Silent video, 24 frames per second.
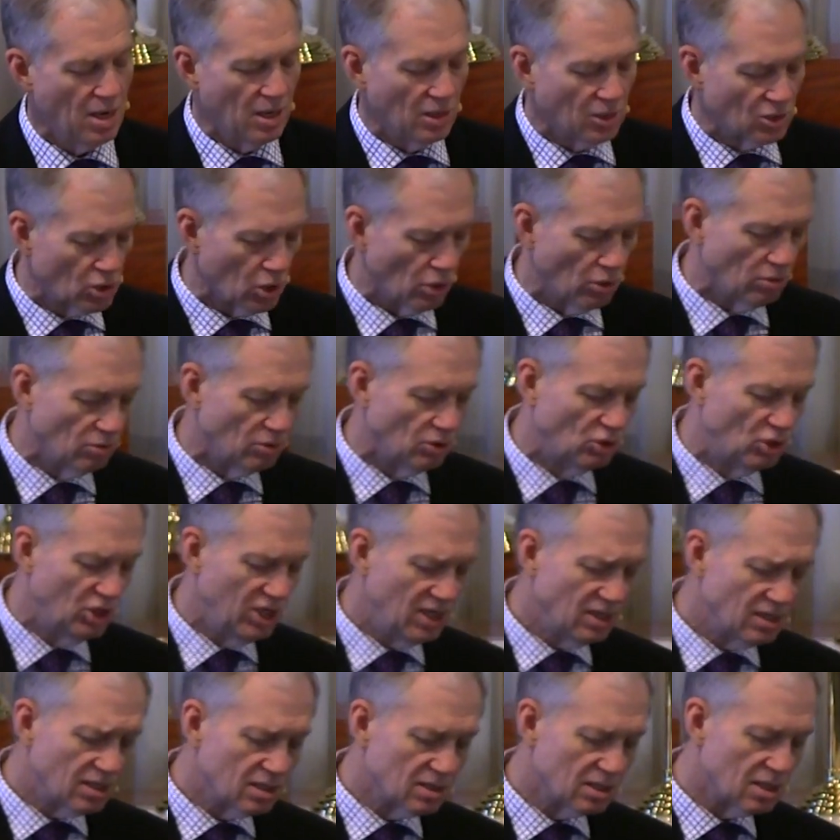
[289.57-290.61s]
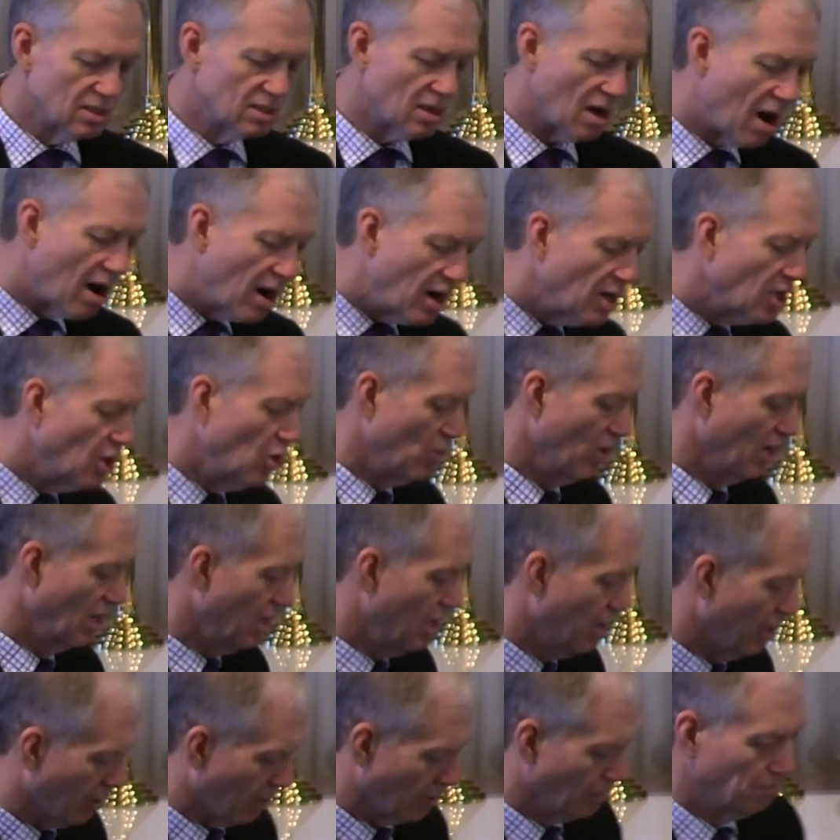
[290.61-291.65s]
So Jesus is arguing
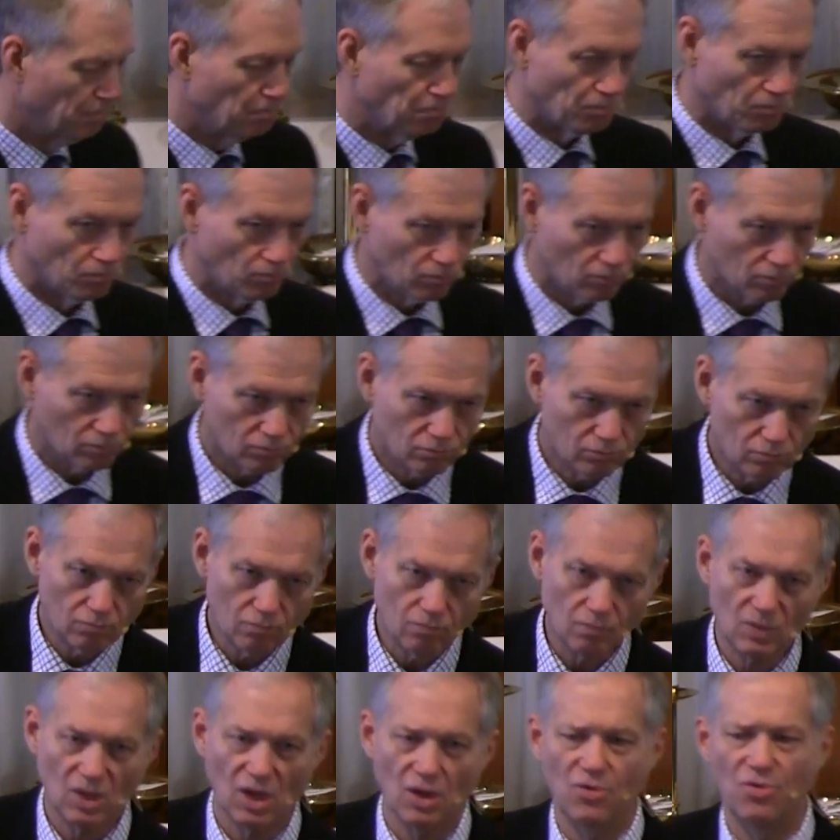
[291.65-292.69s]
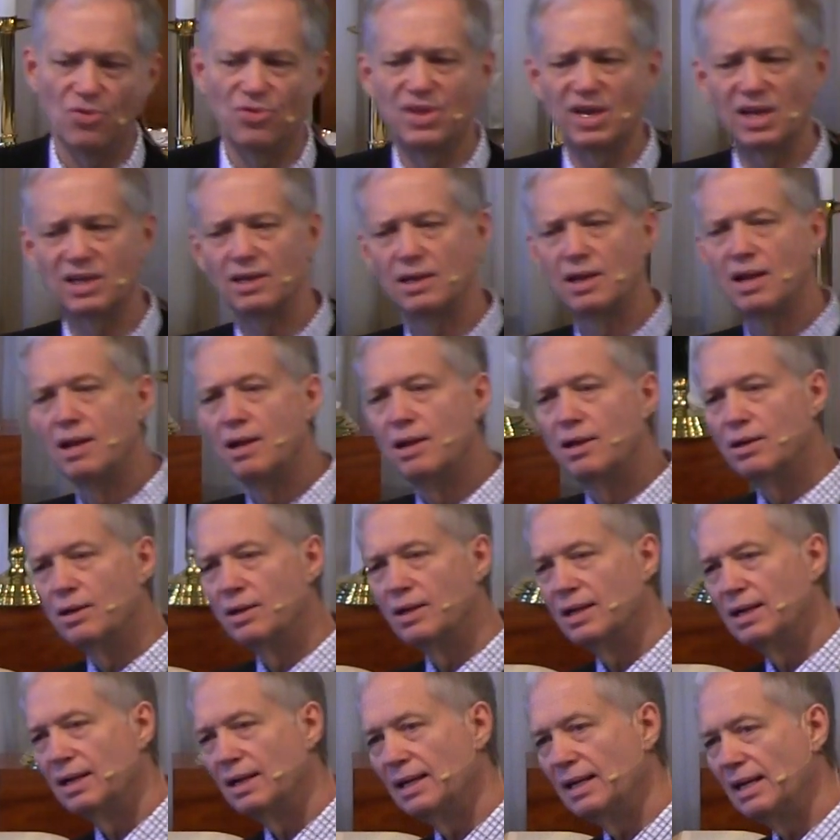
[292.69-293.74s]
here that
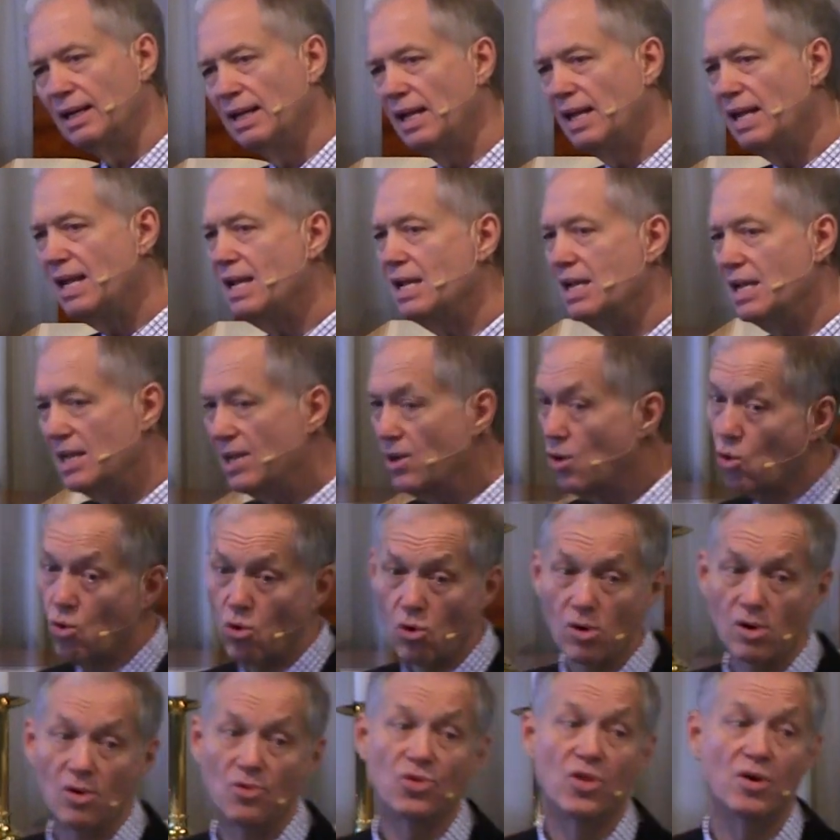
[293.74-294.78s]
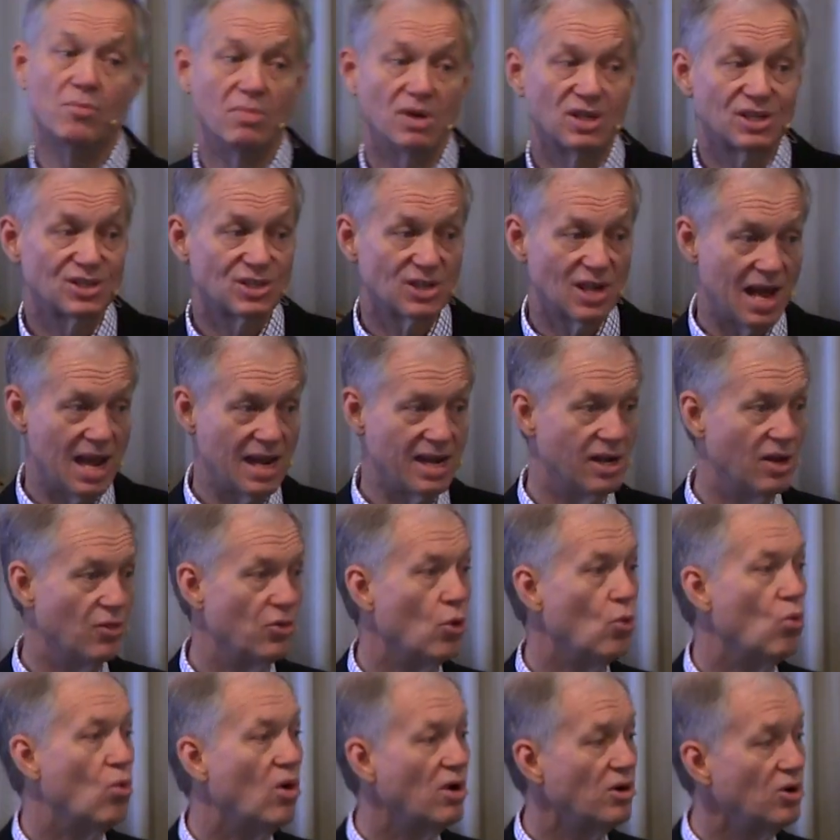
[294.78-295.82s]
he, or the Messiah, the
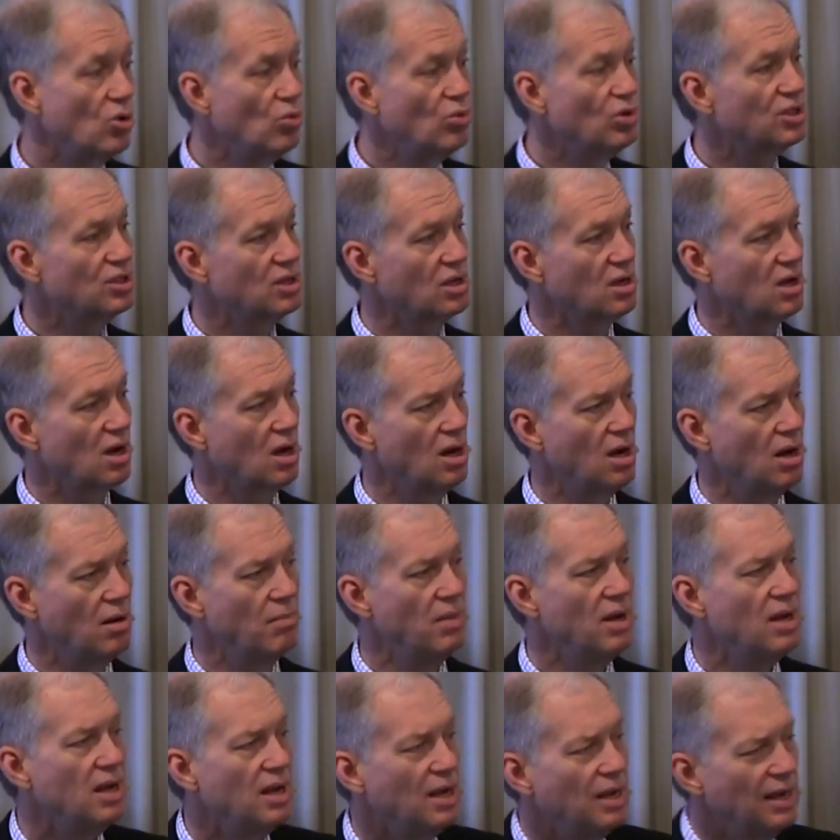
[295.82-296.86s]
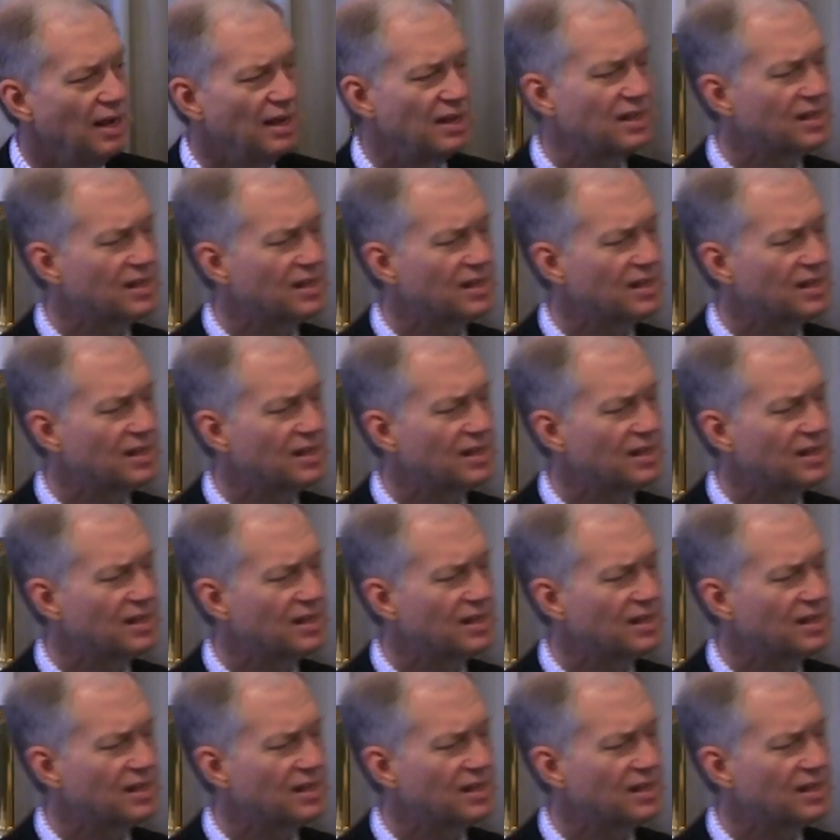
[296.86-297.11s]
one who was to come, is